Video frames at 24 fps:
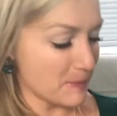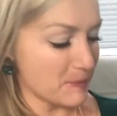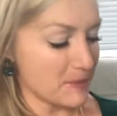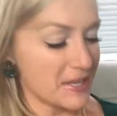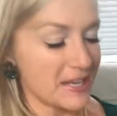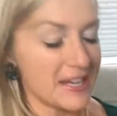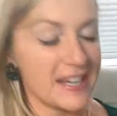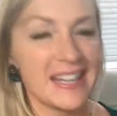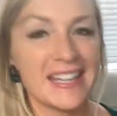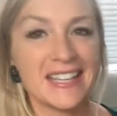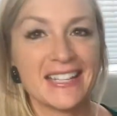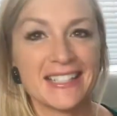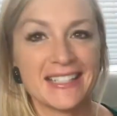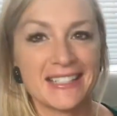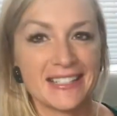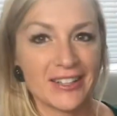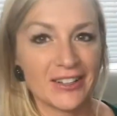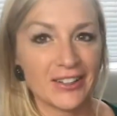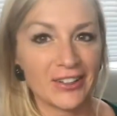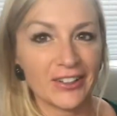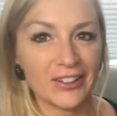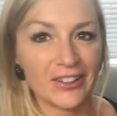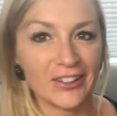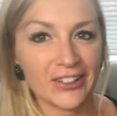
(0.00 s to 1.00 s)
because
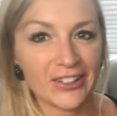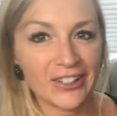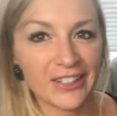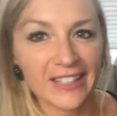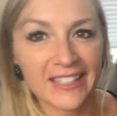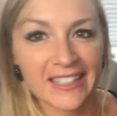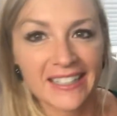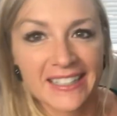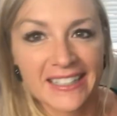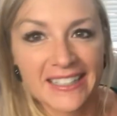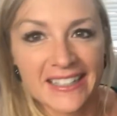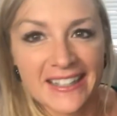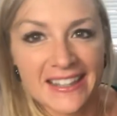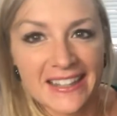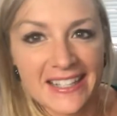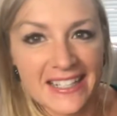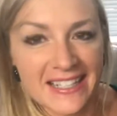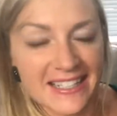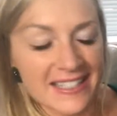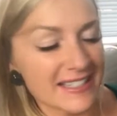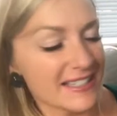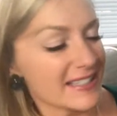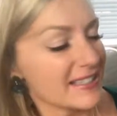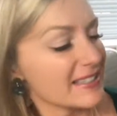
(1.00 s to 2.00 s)
on this